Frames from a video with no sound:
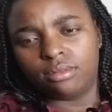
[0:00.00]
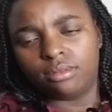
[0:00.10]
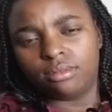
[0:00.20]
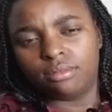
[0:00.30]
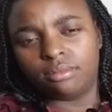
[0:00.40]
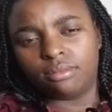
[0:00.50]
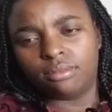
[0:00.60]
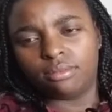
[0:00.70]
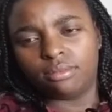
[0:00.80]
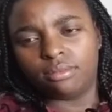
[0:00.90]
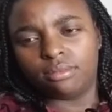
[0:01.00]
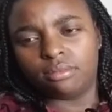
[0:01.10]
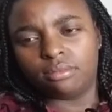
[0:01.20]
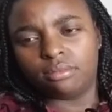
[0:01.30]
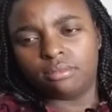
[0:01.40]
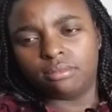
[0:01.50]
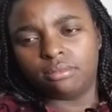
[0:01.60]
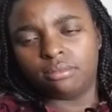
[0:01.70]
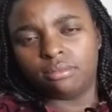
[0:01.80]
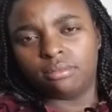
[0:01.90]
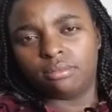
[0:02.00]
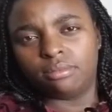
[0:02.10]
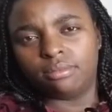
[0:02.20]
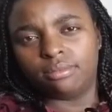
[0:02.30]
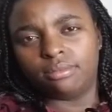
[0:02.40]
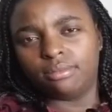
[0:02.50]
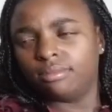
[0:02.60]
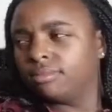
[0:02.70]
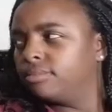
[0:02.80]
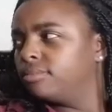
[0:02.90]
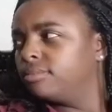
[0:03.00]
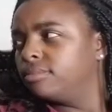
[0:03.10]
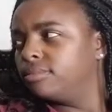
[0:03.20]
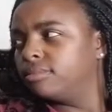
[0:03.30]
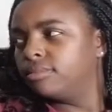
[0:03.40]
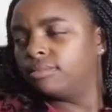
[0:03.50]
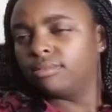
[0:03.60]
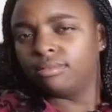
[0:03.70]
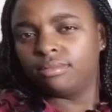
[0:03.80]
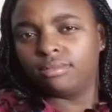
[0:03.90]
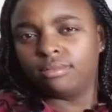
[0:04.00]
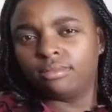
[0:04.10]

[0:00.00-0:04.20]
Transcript: (silent)